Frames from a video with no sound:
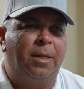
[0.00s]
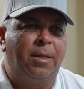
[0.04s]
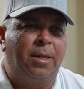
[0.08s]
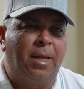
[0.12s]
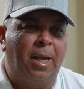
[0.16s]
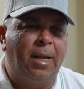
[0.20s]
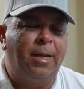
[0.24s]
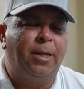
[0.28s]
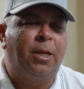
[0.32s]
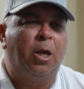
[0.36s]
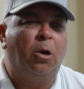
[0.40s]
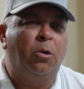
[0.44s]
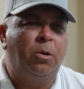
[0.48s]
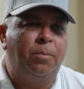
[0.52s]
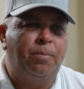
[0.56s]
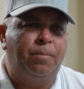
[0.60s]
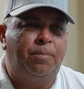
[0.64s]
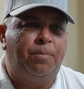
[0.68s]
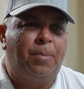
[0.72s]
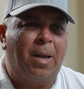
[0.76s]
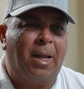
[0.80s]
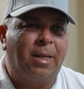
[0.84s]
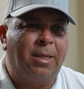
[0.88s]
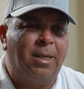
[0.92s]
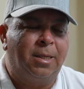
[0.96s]
and they
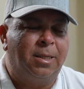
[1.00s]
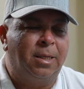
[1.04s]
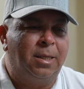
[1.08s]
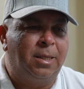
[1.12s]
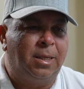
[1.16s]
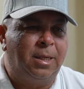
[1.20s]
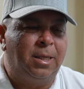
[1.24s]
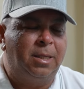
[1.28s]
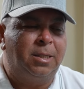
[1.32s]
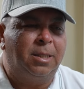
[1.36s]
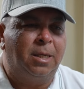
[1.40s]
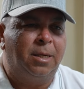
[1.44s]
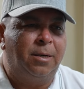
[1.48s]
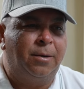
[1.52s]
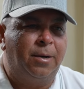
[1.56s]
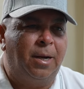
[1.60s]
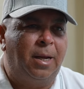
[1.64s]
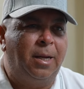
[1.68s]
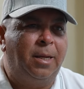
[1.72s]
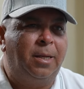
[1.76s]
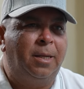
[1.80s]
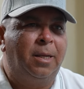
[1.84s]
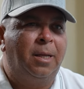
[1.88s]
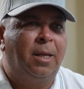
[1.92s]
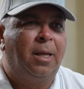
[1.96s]
don't bat at a decent
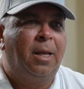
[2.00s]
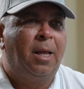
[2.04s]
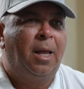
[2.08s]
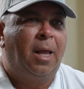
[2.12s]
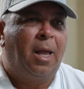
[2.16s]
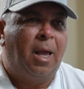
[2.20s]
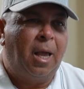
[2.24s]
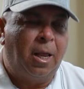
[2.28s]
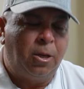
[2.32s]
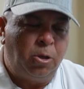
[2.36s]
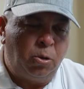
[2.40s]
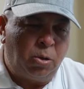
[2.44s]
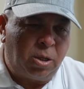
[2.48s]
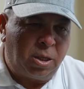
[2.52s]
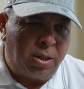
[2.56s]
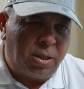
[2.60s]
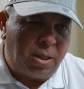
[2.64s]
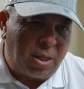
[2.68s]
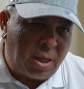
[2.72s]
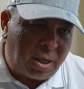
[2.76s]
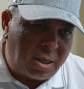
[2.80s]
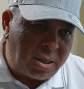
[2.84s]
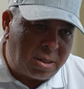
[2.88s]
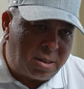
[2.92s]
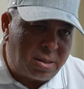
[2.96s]
rate, and you can
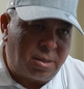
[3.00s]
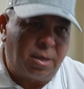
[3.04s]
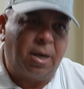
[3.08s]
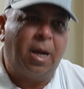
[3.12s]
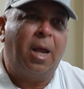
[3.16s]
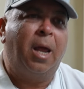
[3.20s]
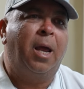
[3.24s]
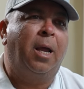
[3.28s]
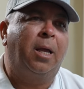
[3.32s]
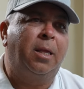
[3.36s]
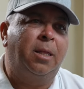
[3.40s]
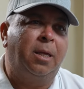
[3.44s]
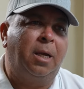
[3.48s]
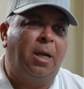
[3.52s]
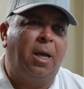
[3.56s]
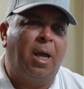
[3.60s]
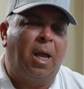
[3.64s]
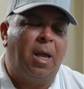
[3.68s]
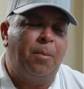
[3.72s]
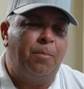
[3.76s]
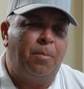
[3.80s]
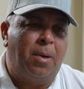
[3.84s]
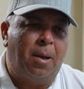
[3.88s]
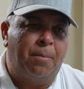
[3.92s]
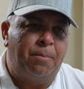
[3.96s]
then drag the
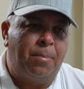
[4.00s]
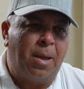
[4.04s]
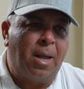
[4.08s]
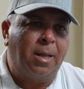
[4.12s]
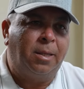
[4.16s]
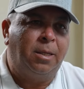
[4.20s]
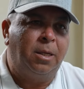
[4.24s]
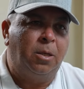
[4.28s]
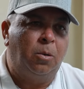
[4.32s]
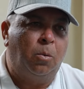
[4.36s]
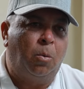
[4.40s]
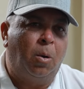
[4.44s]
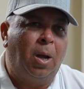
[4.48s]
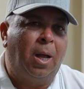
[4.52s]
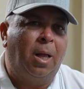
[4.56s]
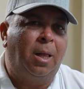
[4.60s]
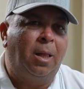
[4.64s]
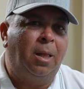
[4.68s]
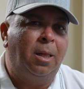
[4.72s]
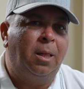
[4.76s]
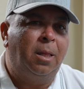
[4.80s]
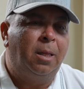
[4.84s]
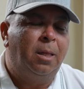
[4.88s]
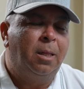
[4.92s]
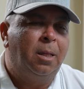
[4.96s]
game by batting
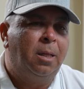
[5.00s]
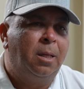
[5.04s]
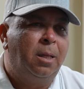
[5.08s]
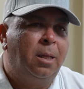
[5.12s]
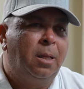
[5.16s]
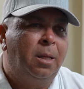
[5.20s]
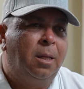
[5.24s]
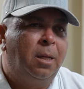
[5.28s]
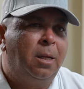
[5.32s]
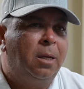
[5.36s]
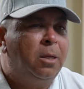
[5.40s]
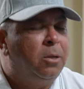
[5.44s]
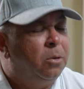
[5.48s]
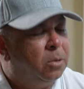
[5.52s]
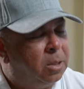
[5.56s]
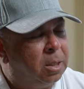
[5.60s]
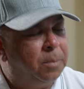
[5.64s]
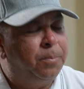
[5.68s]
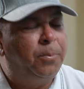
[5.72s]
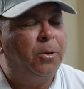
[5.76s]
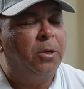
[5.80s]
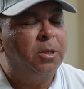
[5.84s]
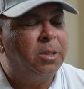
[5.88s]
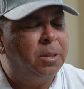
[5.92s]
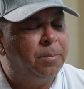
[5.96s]
well, you
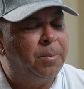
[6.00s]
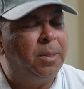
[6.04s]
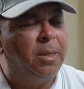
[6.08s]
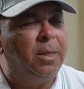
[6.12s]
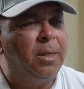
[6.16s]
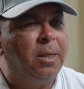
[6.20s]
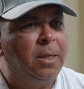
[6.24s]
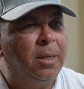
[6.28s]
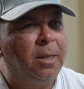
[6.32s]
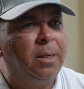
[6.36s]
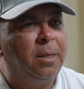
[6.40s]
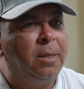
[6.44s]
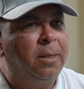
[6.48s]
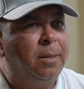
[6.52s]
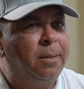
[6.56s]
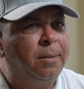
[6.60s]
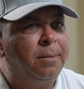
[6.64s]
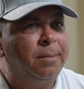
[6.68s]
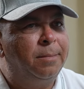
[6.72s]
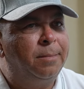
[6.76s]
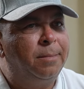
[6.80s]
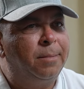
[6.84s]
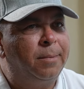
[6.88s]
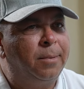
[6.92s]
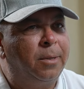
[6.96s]
can possibly
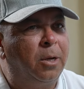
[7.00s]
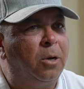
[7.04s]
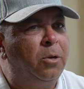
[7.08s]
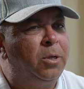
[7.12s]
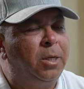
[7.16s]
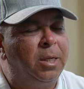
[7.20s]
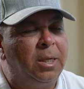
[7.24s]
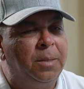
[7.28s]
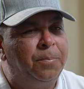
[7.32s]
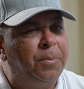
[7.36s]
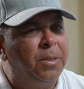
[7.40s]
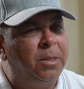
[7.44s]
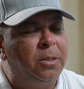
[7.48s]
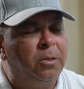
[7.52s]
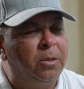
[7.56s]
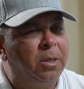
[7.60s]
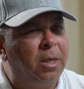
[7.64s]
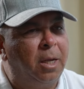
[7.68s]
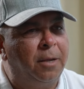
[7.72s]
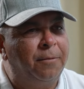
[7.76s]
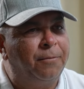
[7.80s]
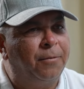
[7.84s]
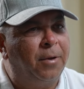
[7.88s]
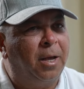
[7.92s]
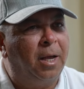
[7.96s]
go deep into
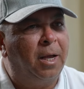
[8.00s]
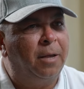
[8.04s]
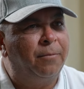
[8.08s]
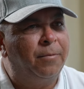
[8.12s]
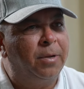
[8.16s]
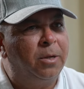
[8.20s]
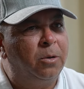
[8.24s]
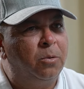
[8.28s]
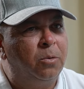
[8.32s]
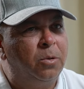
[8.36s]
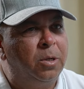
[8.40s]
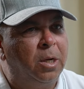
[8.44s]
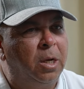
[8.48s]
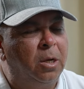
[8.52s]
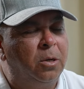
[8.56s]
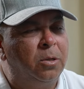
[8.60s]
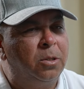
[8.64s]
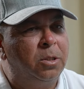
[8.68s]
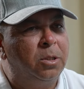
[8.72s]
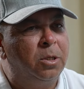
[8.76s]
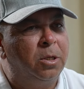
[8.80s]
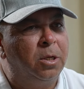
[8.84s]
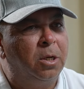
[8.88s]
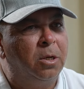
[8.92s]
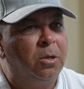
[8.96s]
day five, and who
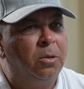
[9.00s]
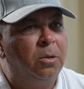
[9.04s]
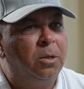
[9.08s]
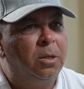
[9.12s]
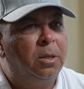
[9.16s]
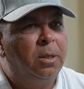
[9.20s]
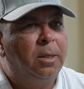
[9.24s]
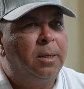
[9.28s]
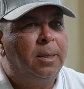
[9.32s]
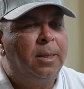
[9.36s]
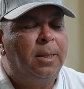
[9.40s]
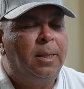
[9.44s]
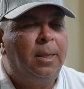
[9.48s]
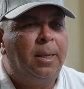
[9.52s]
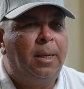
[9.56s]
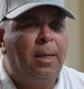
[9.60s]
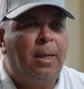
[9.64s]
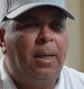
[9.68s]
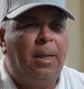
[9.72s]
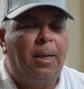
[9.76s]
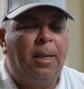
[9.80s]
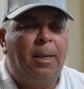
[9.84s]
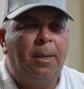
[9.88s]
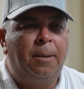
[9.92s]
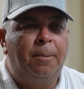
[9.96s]
knows, you
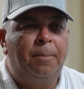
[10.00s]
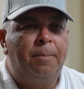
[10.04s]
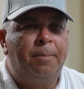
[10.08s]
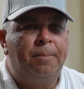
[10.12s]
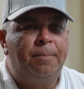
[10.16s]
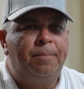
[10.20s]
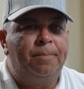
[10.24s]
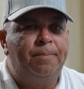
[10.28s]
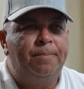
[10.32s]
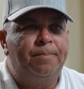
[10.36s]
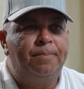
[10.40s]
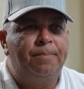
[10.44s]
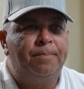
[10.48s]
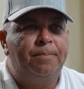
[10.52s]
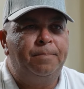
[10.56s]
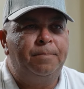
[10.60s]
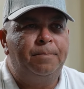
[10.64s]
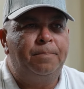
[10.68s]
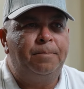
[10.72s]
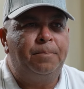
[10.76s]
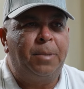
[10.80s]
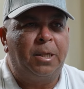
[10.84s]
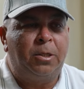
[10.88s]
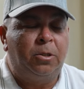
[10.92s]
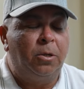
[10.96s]
know.
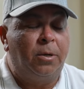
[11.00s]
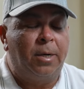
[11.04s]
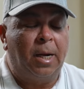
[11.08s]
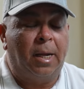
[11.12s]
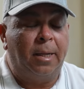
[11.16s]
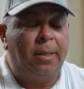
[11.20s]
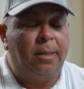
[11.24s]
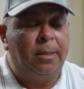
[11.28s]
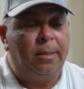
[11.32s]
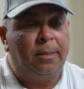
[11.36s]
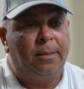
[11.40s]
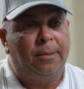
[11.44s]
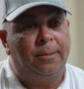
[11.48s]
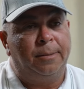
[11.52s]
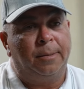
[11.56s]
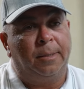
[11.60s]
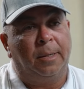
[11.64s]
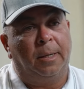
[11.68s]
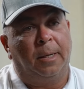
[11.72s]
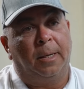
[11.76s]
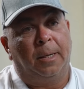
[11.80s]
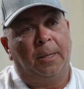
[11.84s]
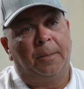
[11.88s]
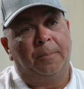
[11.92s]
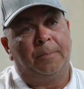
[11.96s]
But you're right,
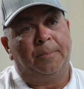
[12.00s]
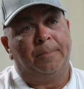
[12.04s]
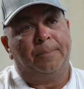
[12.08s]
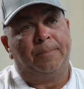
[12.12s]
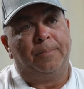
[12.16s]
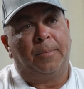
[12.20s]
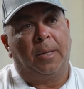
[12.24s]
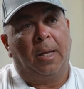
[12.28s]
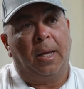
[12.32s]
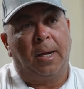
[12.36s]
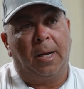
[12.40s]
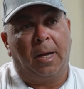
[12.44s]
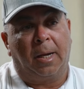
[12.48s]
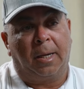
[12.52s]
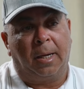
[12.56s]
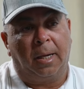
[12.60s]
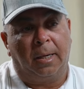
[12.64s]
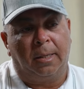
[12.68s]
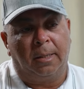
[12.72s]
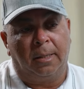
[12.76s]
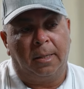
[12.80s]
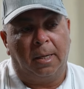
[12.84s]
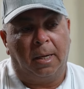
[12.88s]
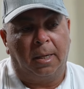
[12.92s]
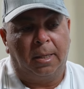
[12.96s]
and I
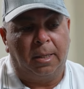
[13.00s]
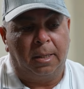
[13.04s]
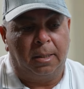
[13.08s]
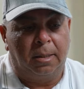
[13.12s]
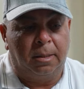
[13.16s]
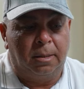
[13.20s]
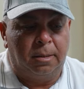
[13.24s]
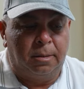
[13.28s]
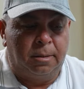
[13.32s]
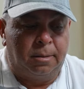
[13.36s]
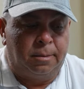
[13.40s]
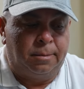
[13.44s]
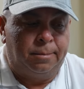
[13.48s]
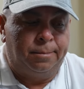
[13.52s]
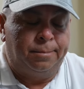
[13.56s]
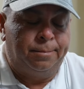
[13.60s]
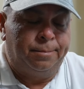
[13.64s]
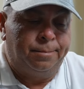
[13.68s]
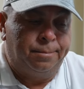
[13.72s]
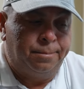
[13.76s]
can